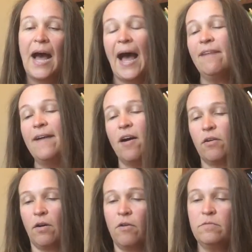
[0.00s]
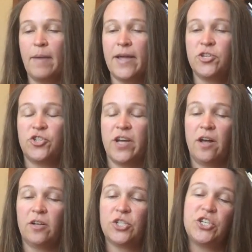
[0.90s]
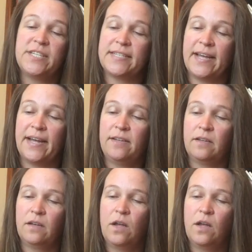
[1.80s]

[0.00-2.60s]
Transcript: "I've outgrown my shell," she said.